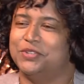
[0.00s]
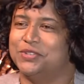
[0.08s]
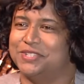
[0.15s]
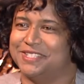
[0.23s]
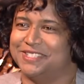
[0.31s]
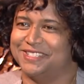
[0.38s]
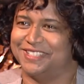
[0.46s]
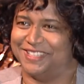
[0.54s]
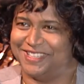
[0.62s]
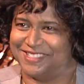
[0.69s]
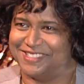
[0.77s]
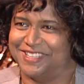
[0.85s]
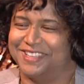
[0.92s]
to Sister
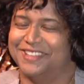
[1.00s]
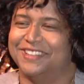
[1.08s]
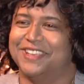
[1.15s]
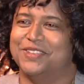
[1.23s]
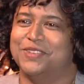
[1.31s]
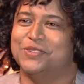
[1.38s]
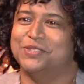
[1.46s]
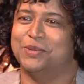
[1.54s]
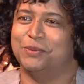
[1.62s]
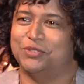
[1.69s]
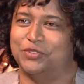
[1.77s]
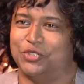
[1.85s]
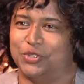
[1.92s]
Denise. Thank you so
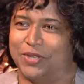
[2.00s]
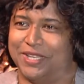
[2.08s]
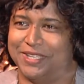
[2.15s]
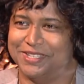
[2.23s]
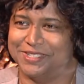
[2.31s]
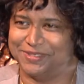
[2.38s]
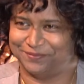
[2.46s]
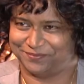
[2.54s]
much for joining us.